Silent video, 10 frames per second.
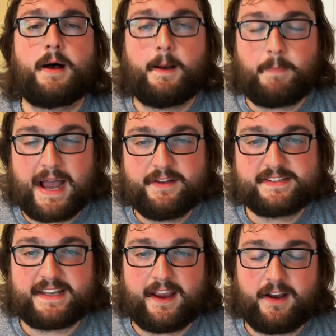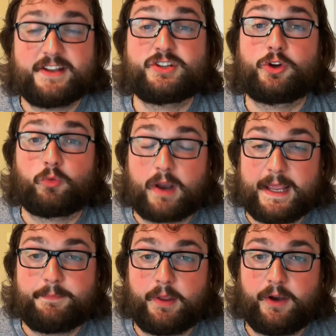Myles Garrett is a
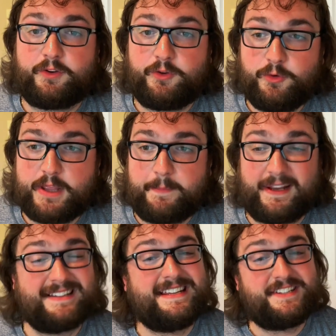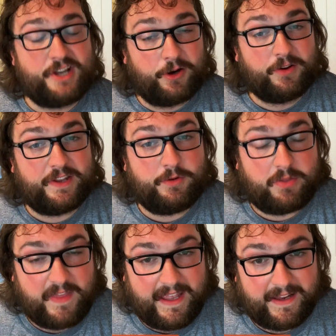great player to do that because he's younger than you
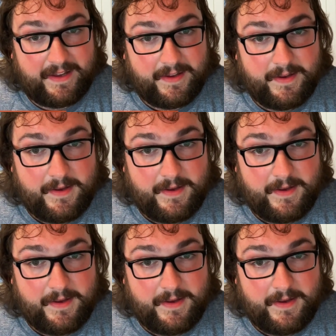think.